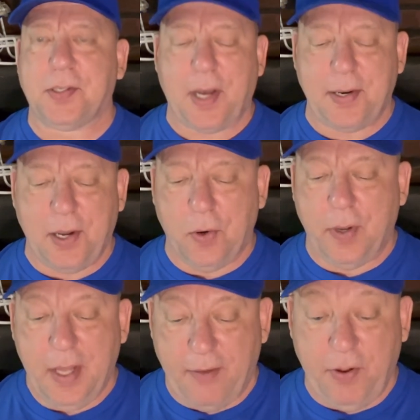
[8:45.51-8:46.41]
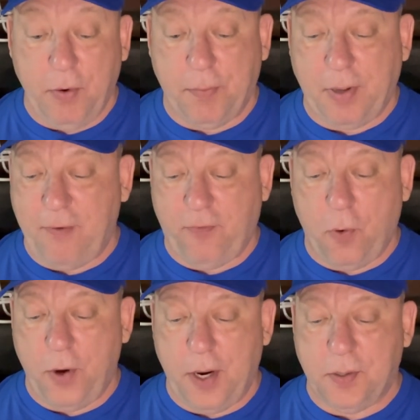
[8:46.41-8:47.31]
So I know if he would have played
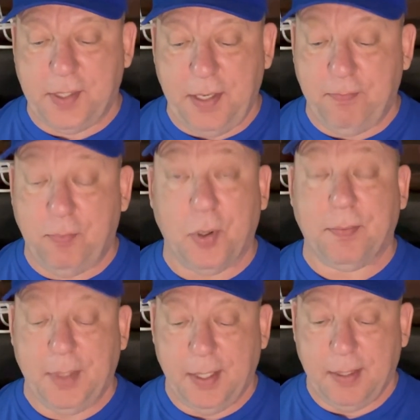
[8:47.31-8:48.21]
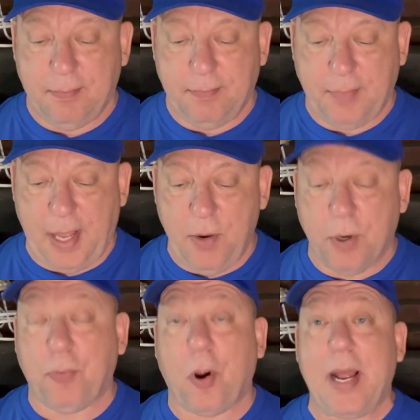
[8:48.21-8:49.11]
4 years, he would have
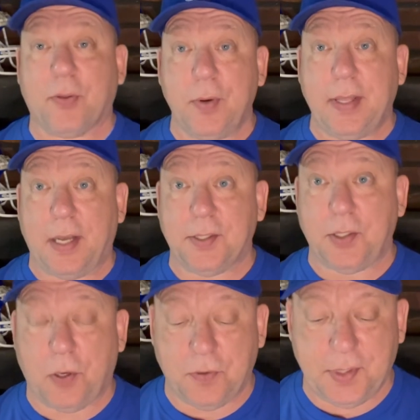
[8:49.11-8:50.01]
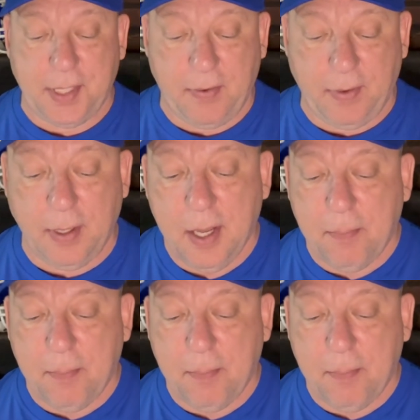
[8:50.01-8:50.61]
probably had 3,000 yards receiving.